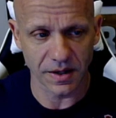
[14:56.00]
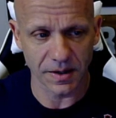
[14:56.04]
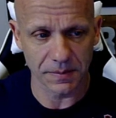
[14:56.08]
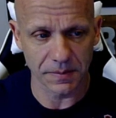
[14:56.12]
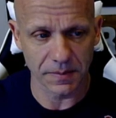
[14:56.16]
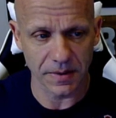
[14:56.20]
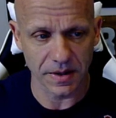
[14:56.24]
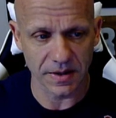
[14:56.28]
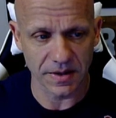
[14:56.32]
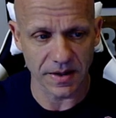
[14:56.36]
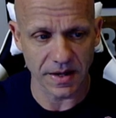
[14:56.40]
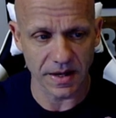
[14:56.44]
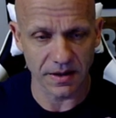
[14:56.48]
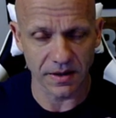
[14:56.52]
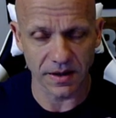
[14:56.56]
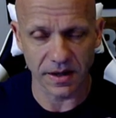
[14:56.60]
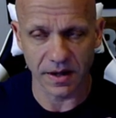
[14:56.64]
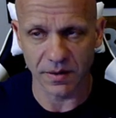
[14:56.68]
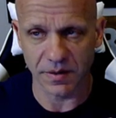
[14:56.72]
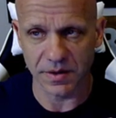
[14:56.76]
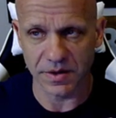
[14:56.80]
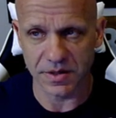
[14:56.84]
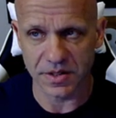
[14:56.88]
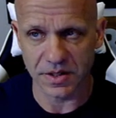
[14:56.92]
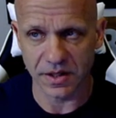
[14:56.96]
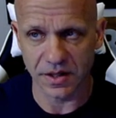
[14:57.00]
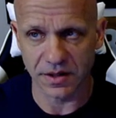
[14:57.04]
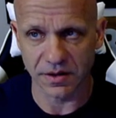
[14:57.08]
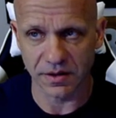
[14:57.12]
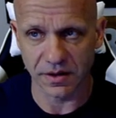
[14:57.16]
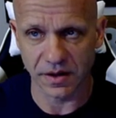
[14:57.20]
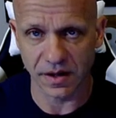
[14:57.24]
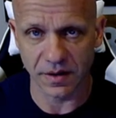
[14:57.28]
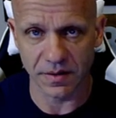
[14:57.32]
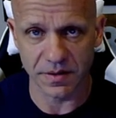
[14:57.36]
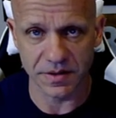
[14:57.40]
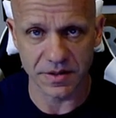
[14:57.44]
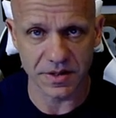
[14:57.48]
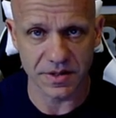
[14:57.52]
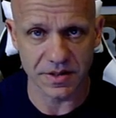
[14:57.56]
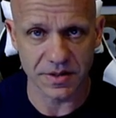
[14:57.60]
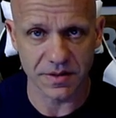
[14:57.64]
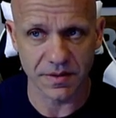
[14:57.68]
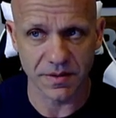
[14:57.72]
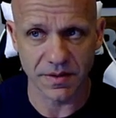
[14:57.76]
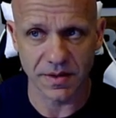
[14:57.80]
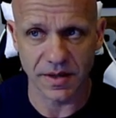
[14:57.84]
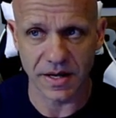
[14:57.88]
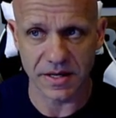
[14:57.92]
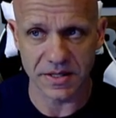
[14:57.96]
in that language to other languages.
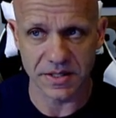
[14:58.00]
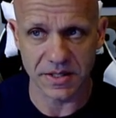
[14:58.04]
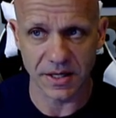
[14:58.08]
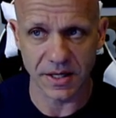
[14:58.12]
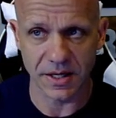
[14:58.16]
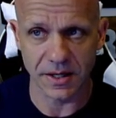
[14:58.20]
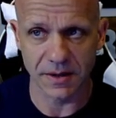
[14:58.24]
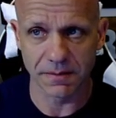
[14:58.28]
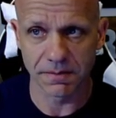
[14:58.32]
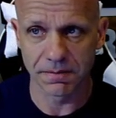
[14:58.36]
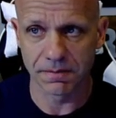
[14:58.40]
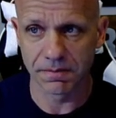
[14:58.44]
Thanks again.